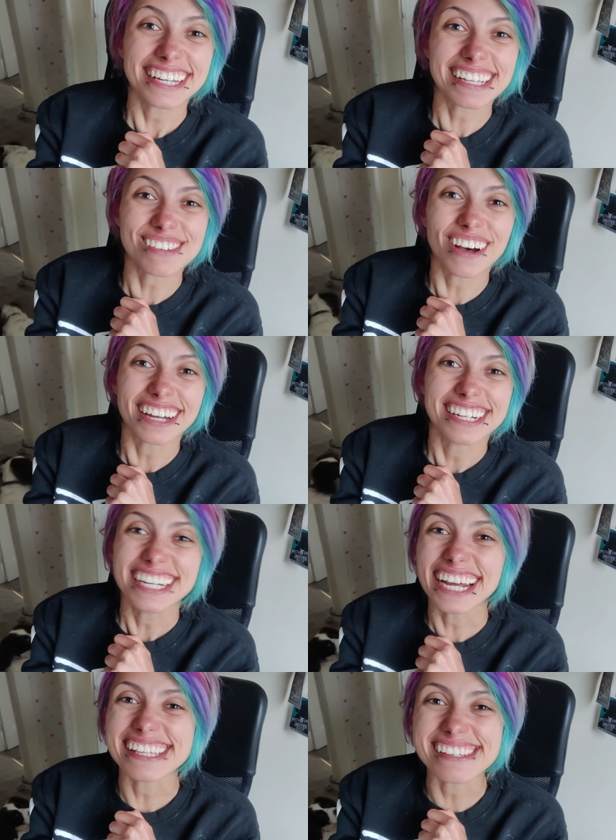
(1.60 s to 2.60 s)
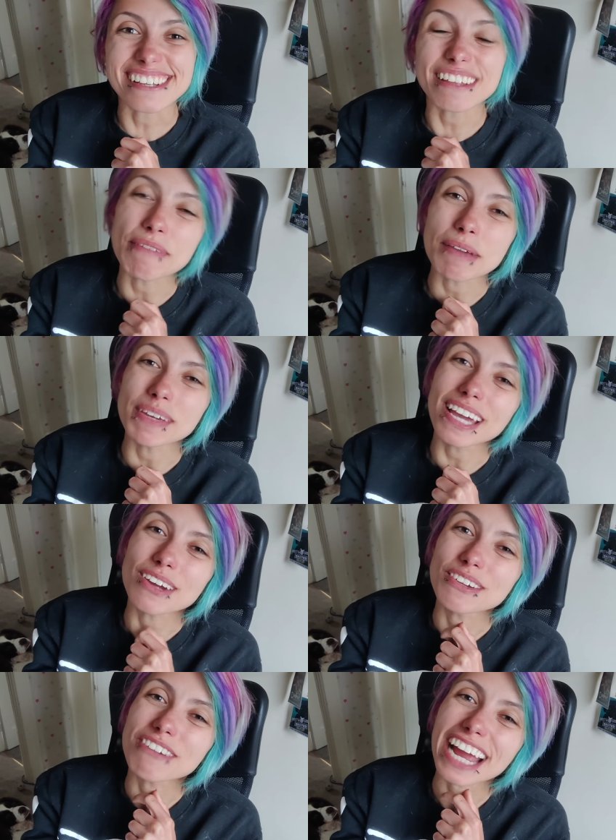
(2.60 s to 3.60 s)
Guess what? It's another Baby
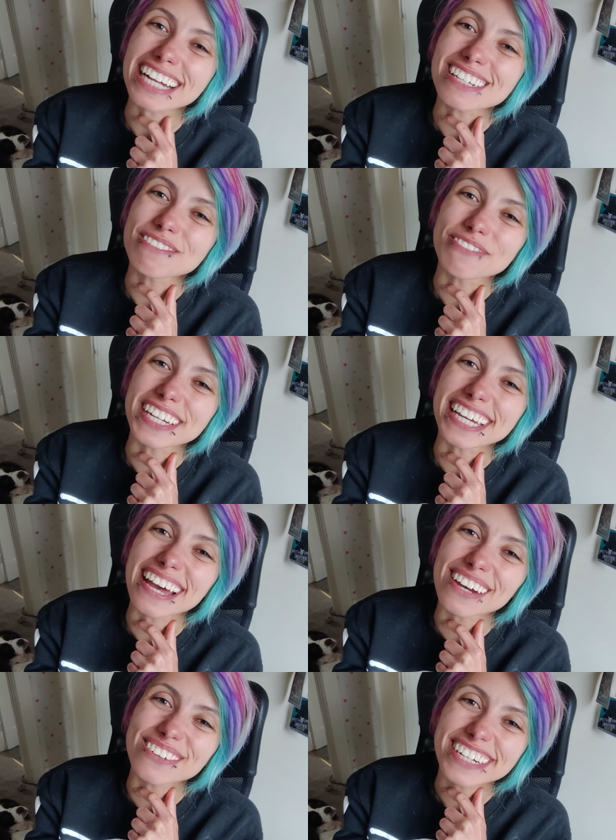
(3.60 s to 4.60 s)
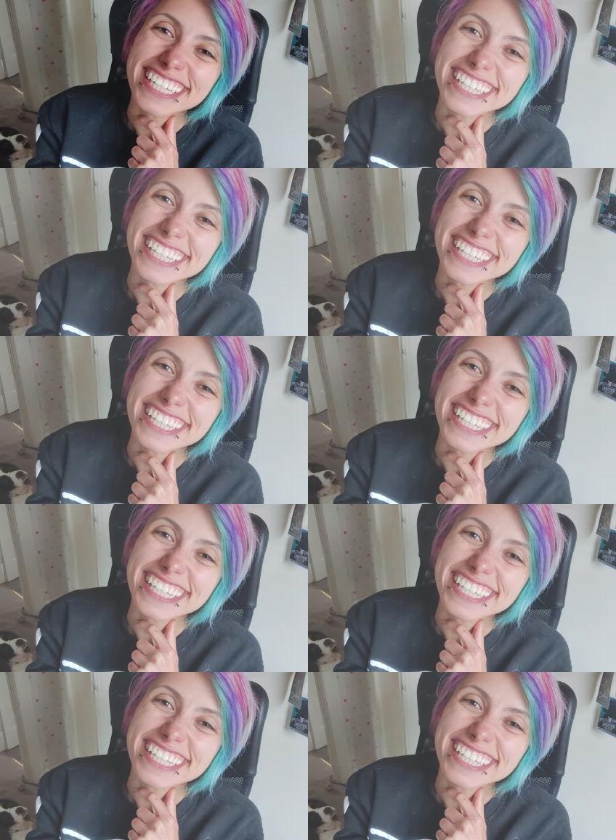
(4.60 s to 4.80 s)
Yoda reaction video!